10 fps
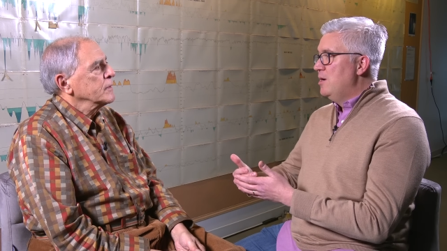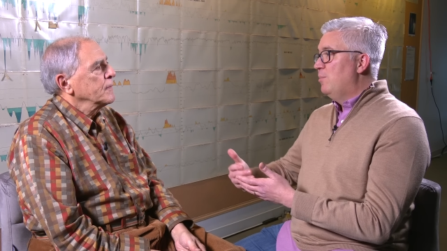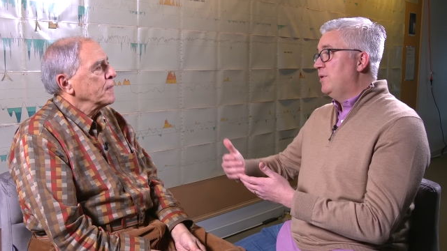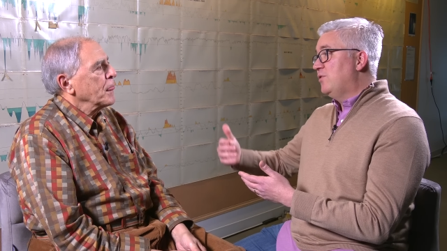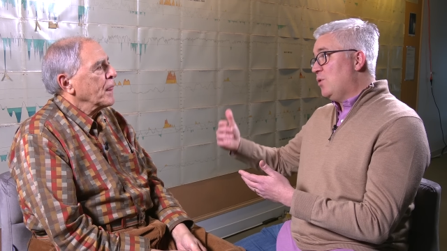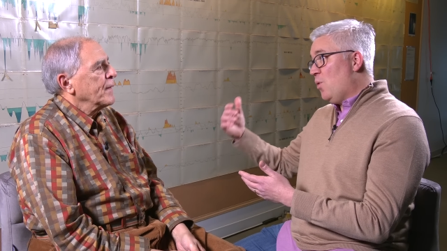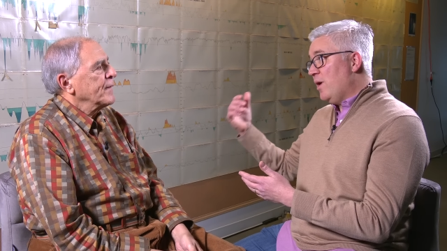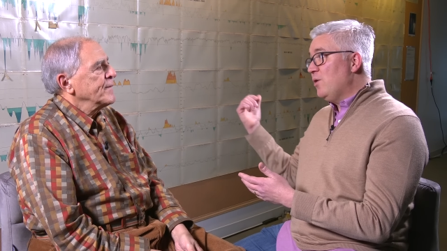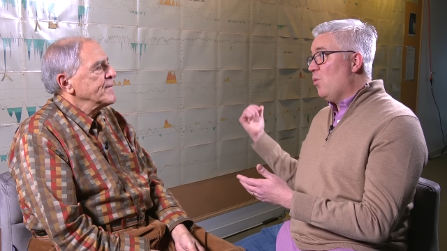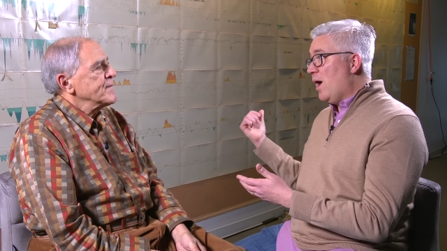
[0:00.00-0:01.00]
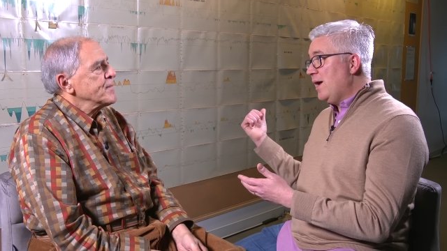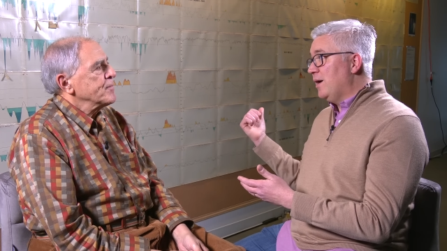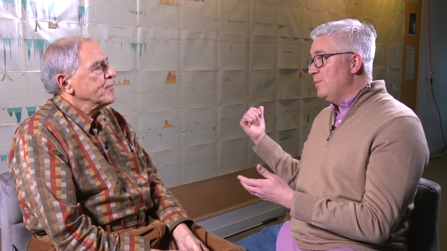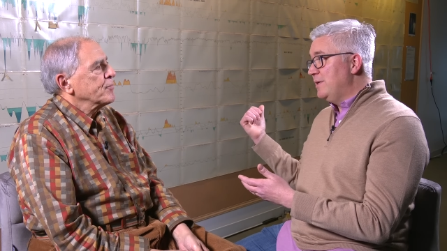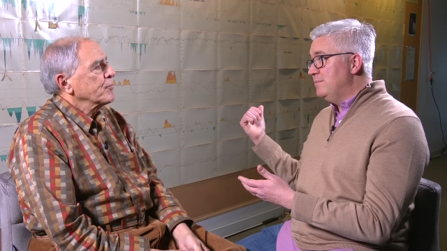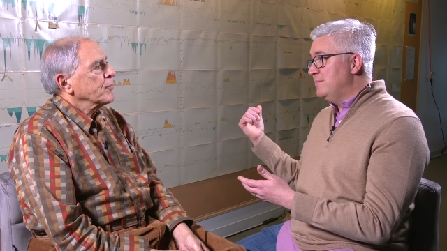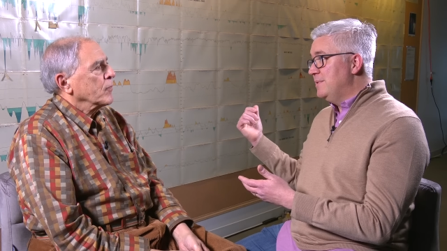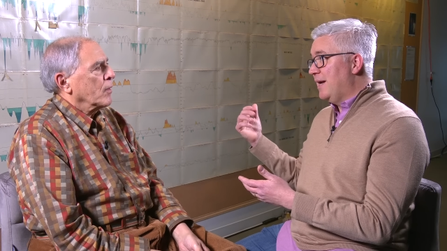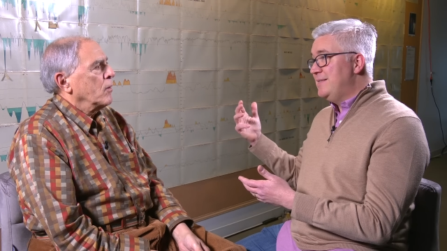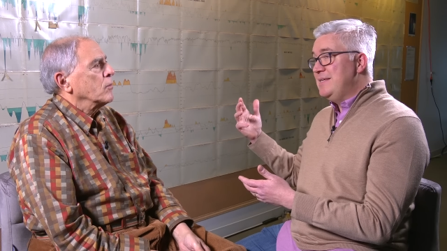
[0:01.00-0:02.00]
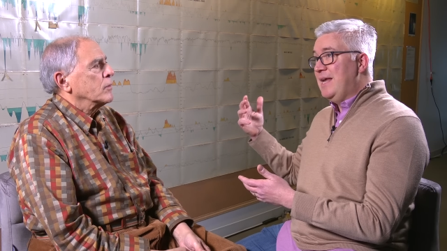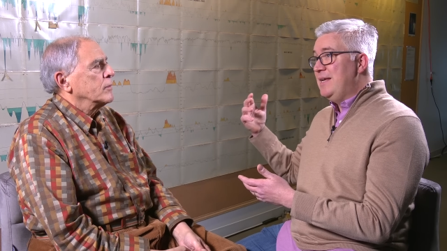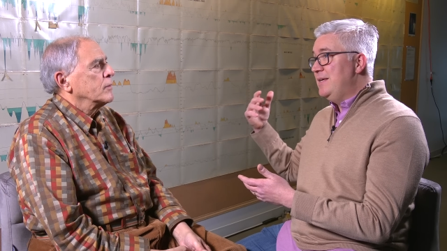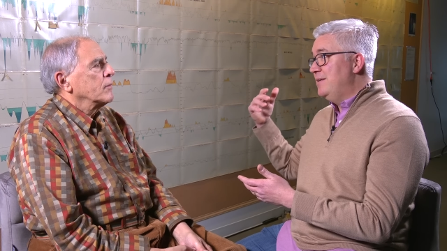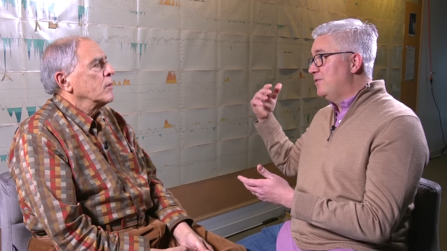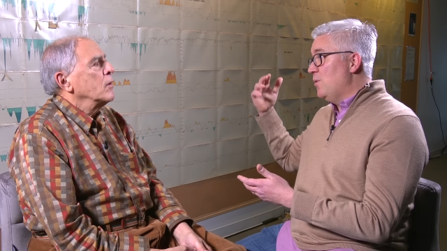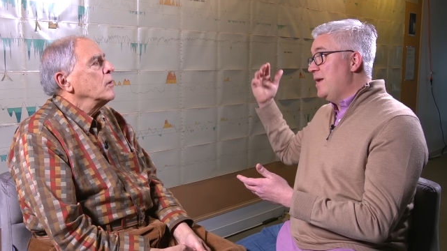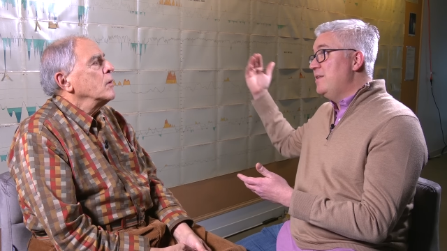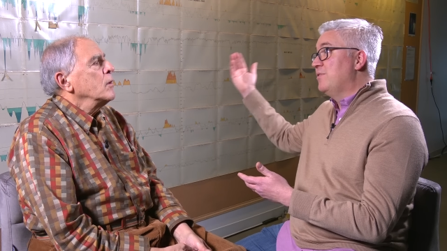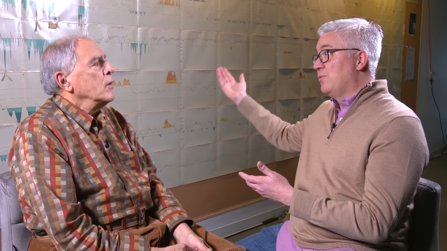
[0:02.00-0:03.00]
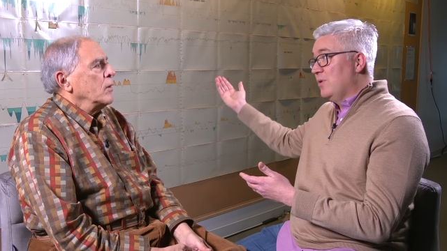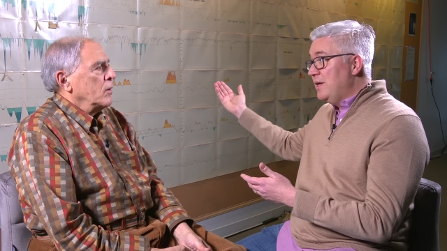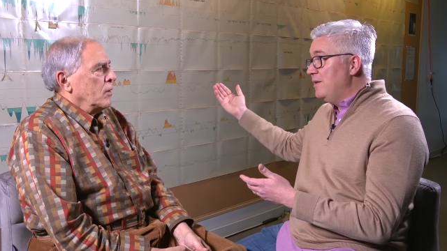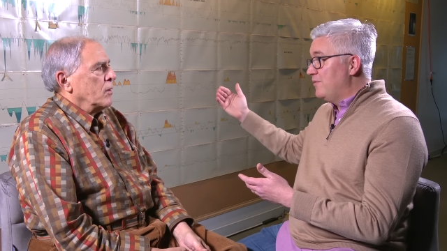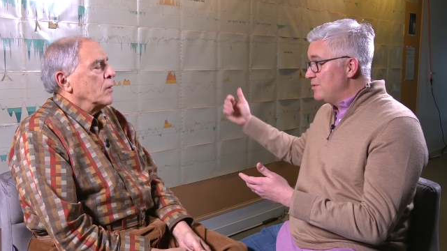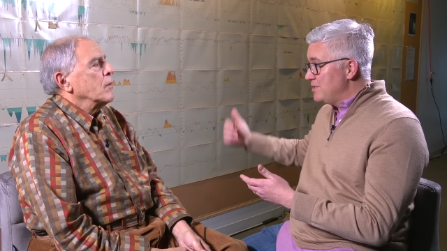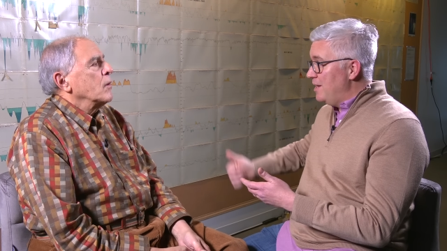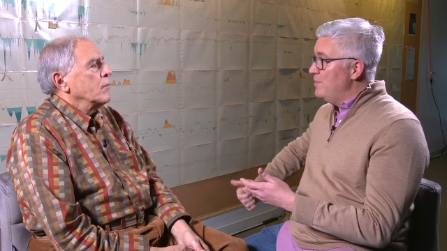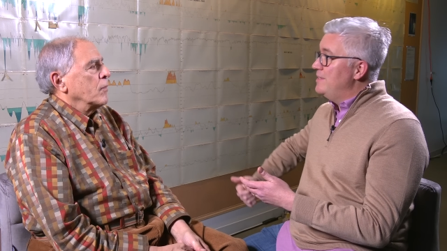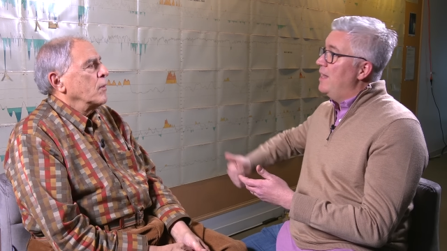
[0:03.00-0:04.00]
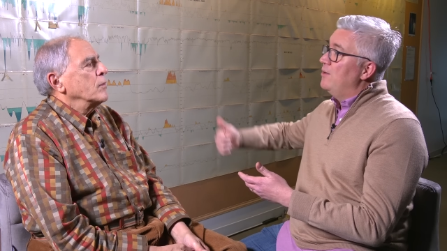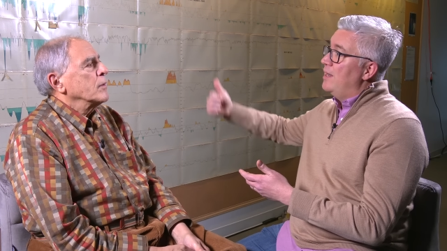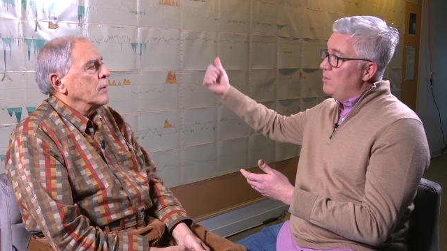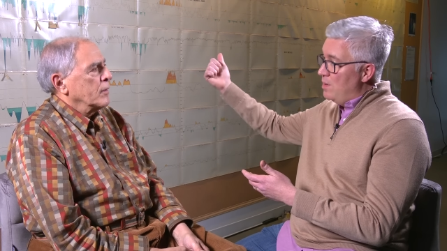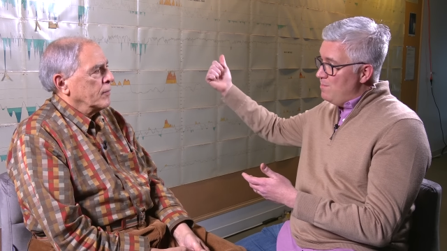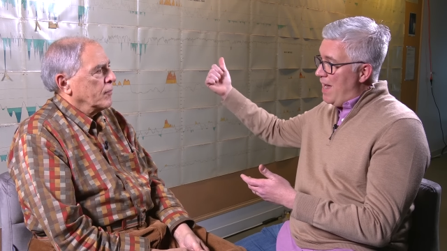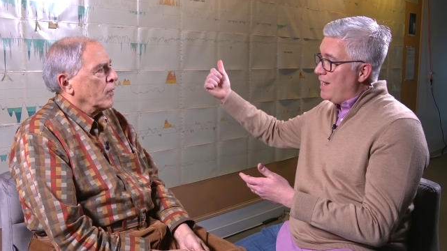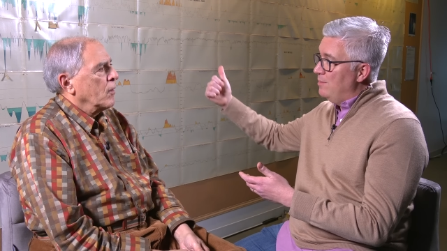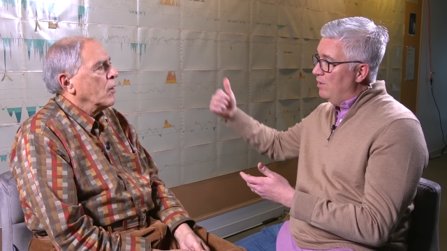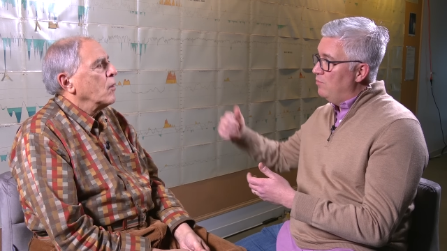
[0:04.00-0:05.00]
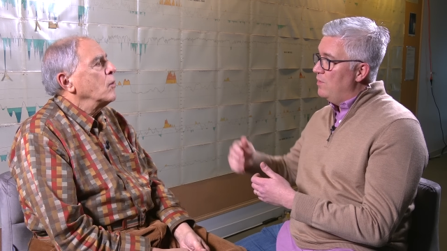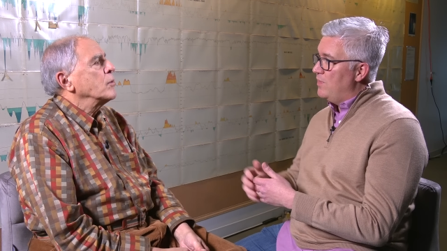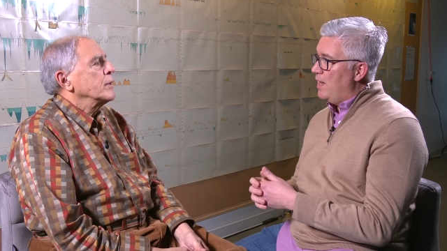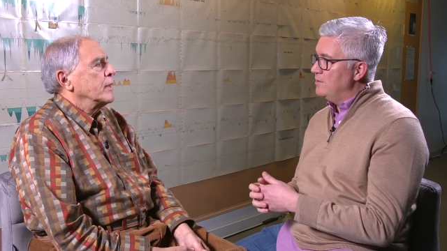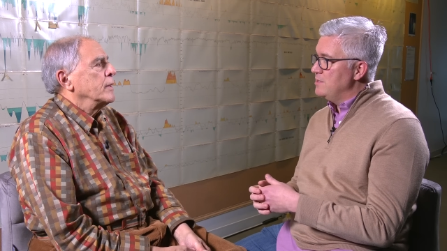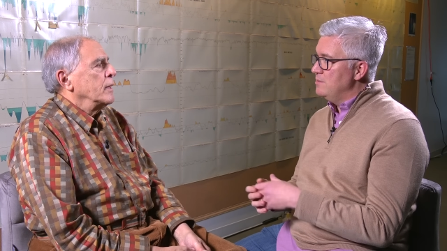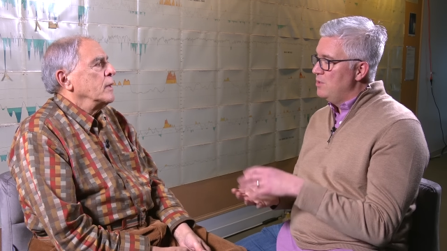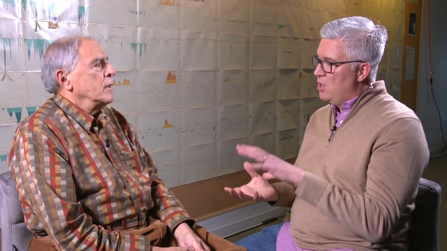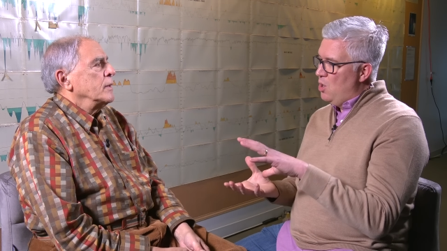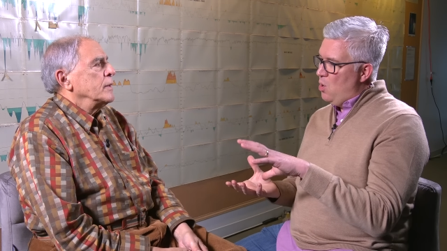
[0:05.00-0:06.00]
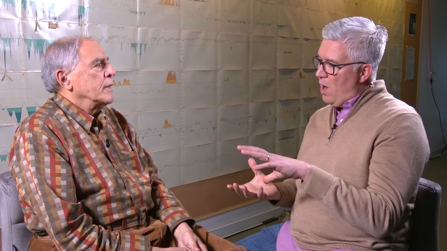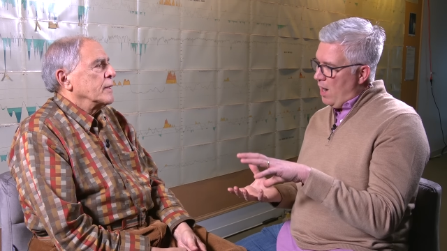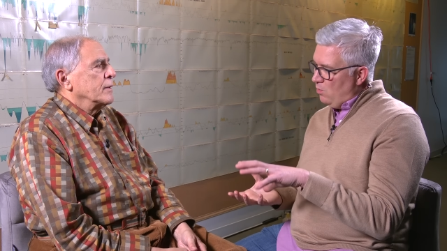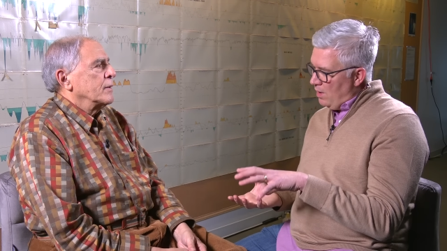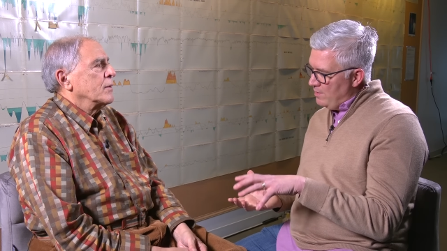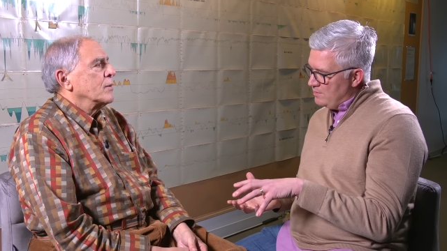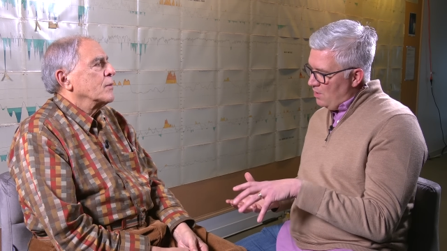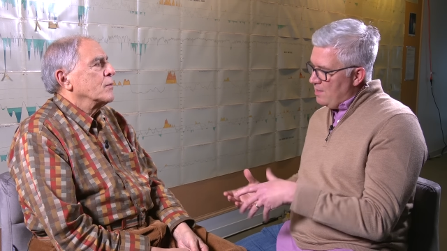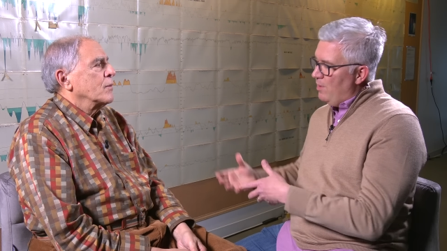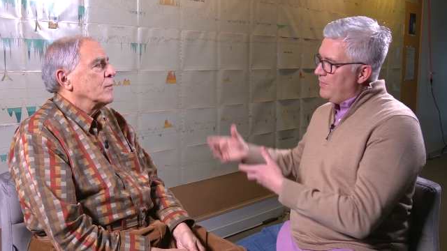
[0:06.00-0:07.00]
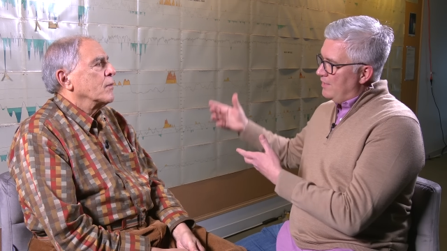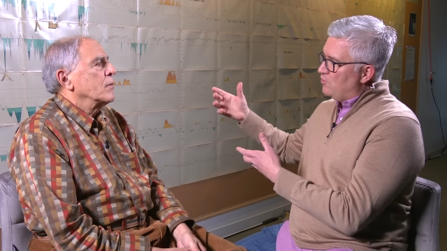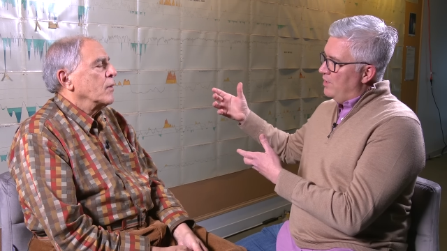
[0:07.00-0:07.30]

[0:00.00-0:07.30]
Speaker 1: But it took quite a while. I mean, 1980, 83, first time the Dow kind of went back above 1,000. Yeah. How, I mean, talk about that oh.